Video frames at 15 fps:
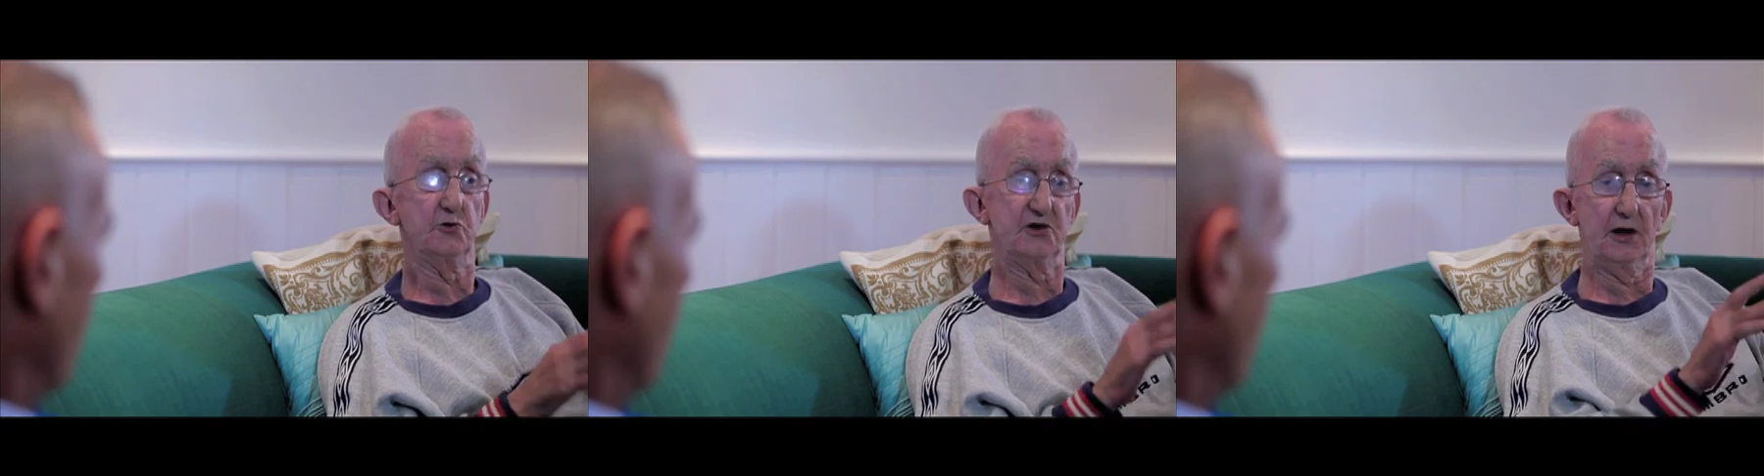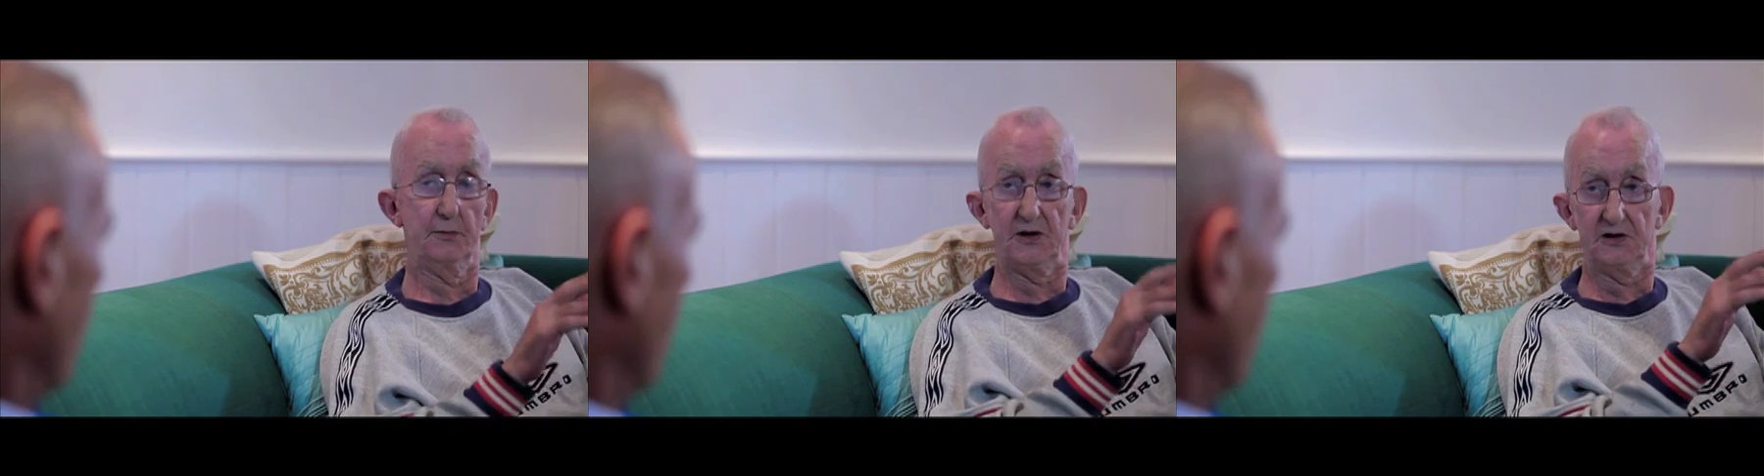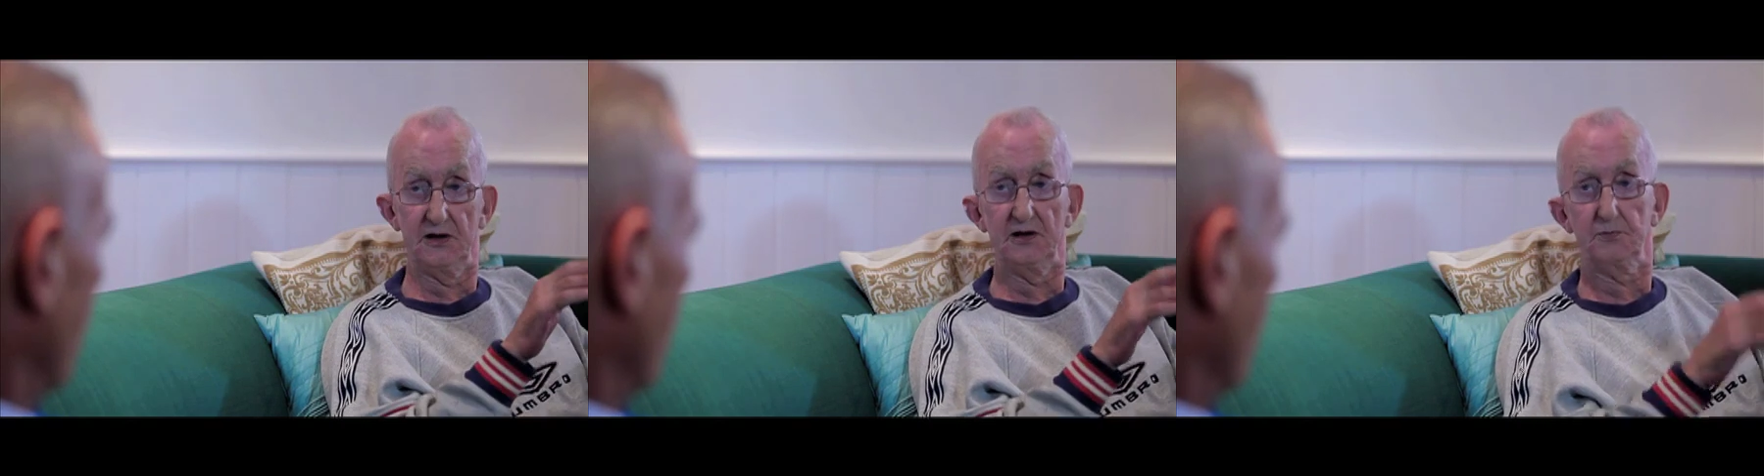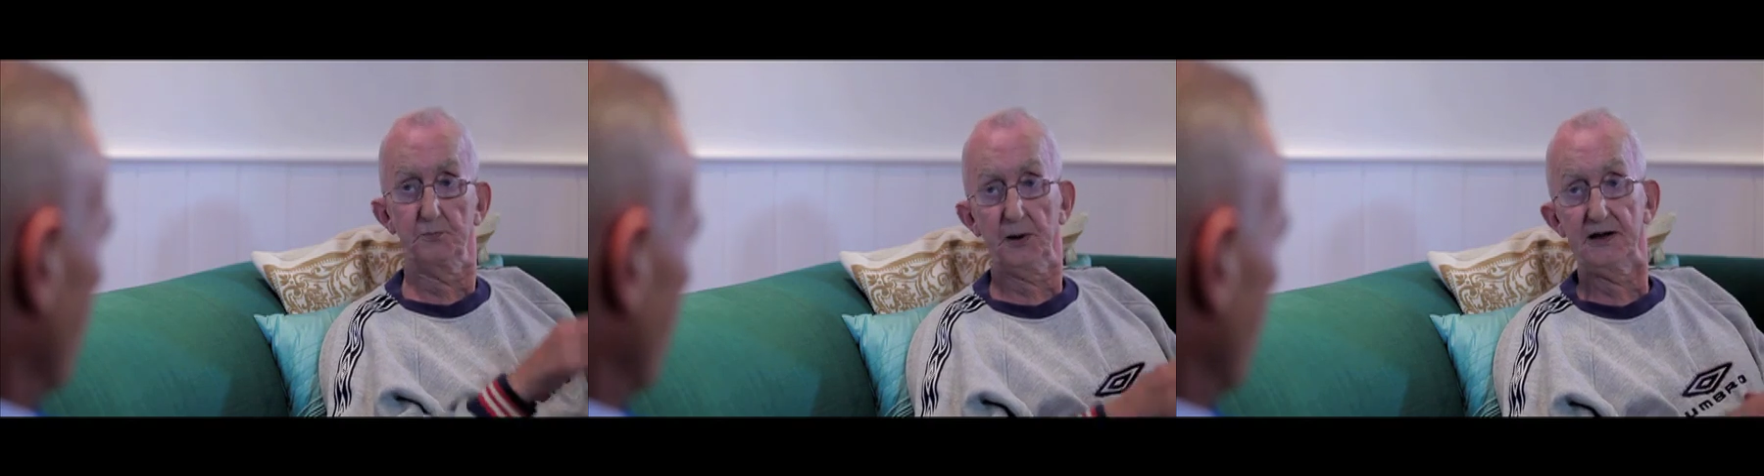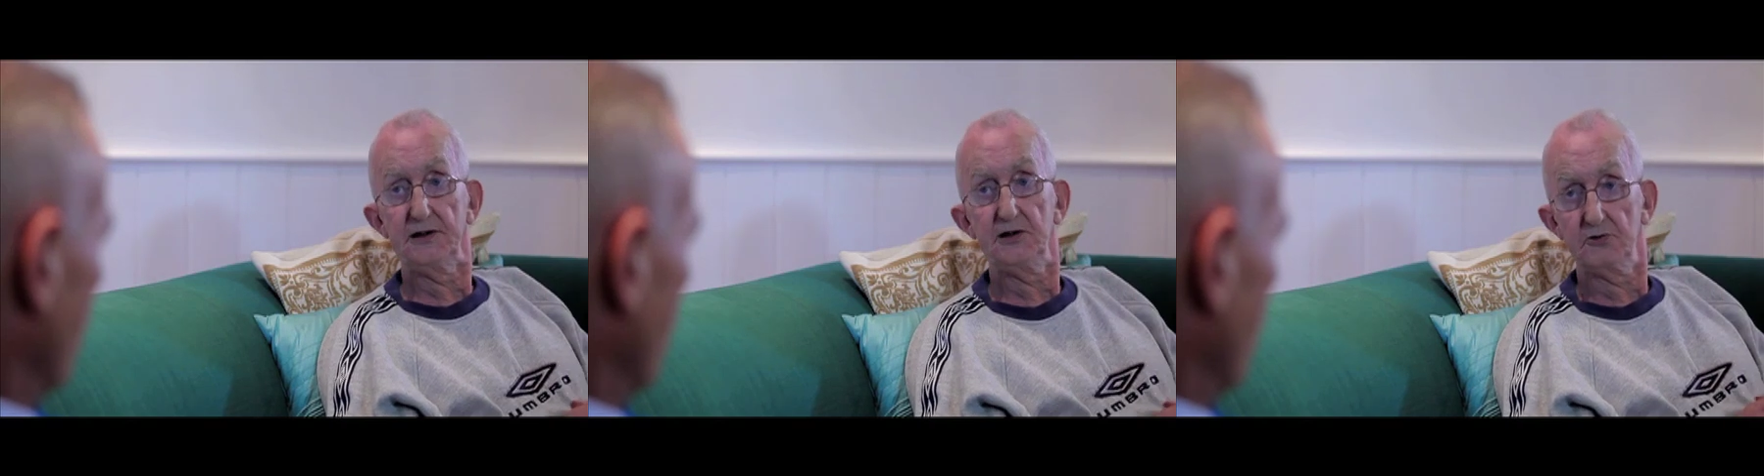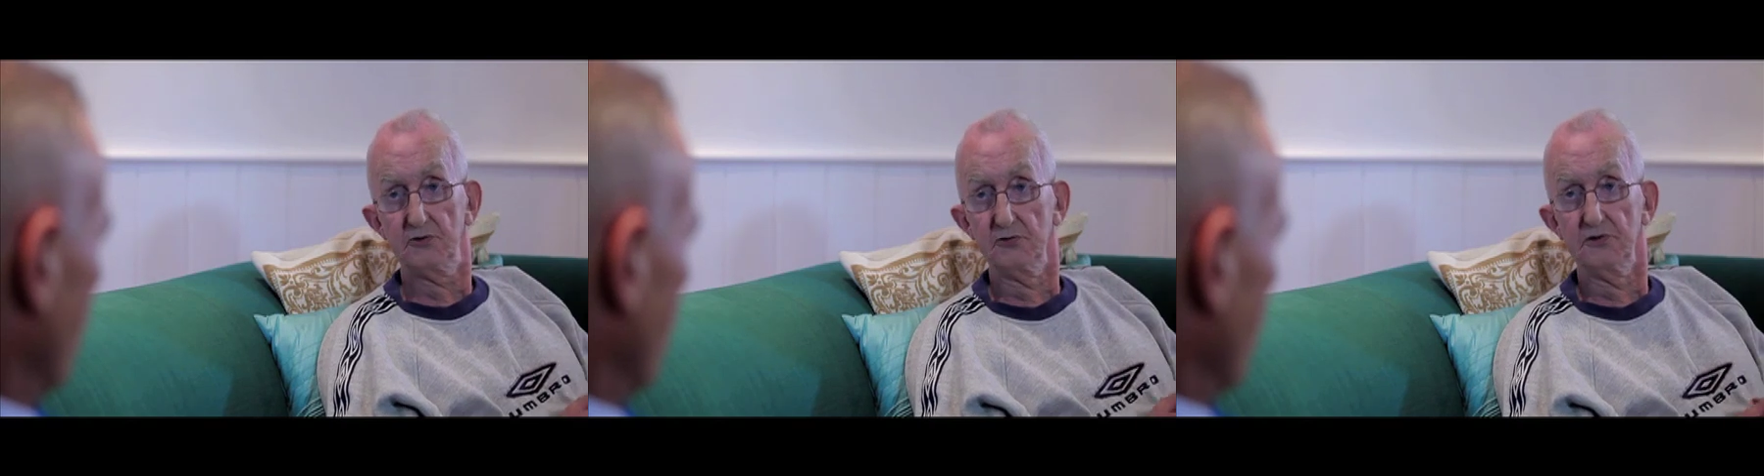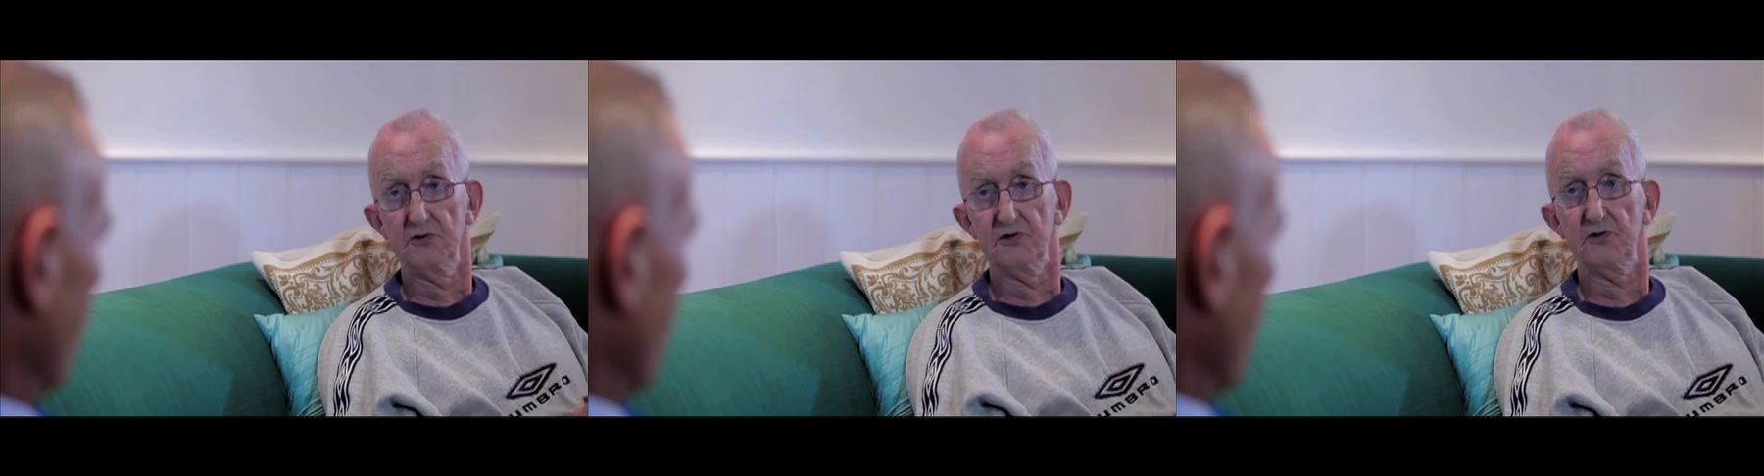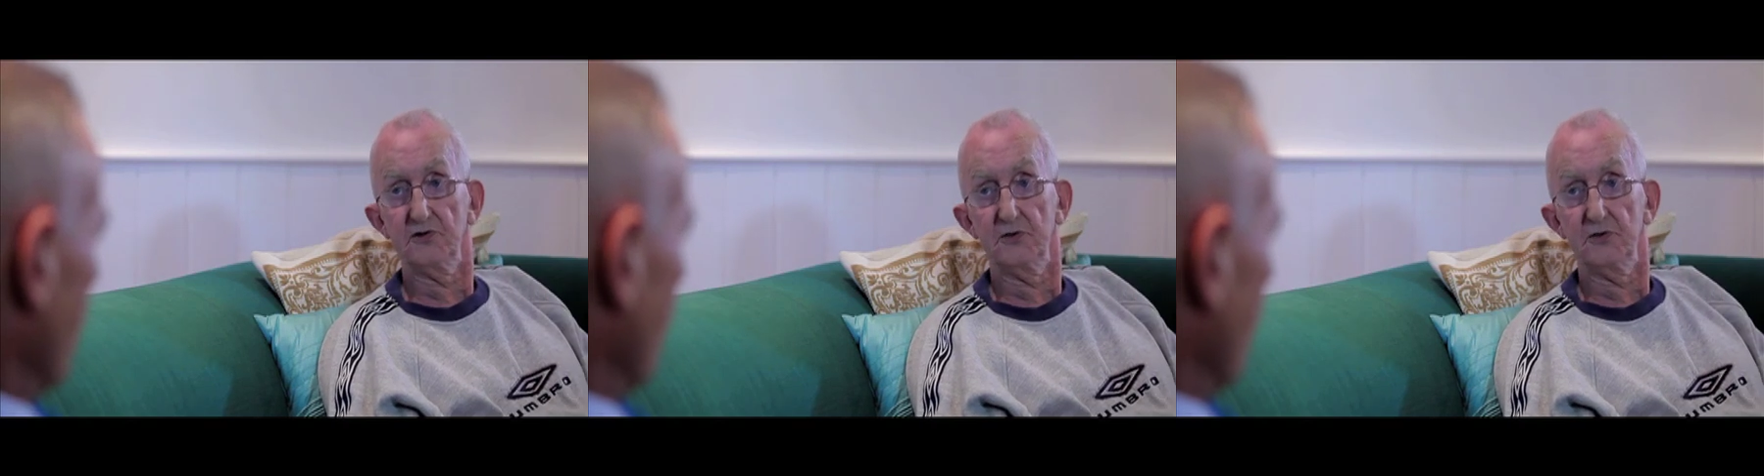some of these patrons